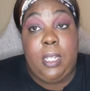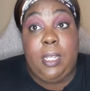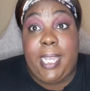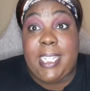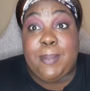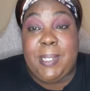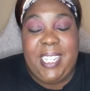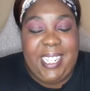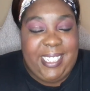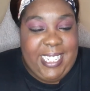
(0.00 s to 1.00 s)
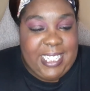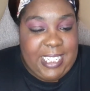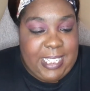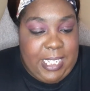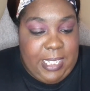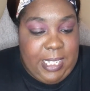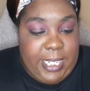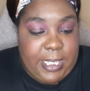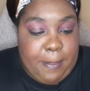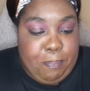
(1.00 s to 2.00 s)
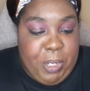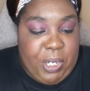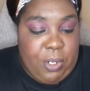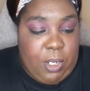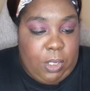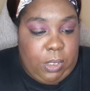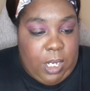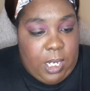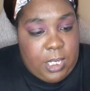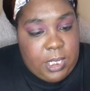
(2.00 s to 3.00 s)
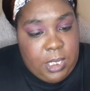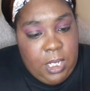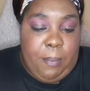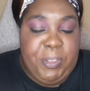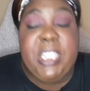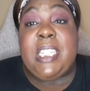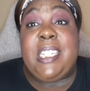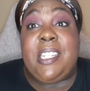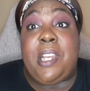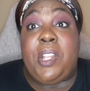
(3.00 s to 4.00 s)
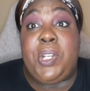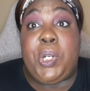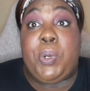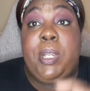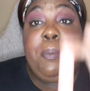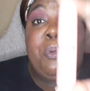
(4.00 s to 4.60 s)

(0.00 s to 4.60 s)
Last but not least is the NYX Butter Gloss. And this is in the color Cream